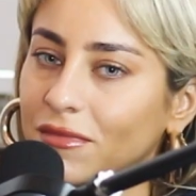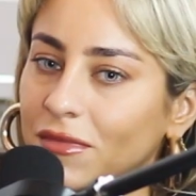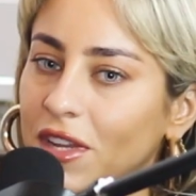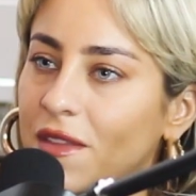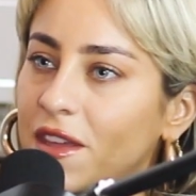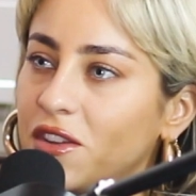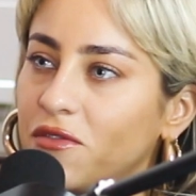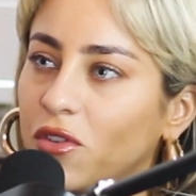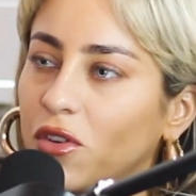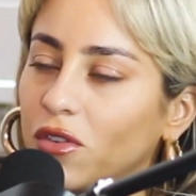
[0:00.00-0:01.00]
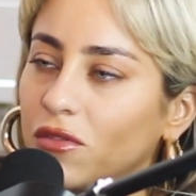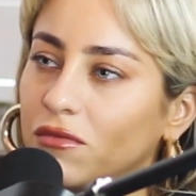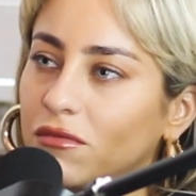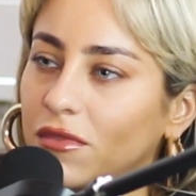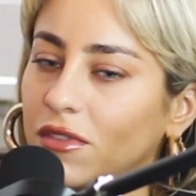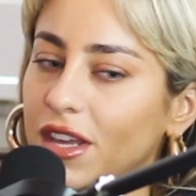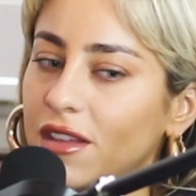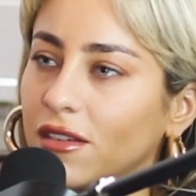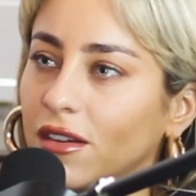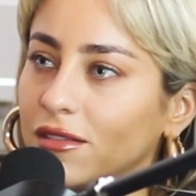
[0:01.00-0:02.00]
Yeah, then you've got
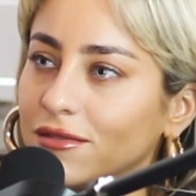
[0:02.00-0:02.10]
neither.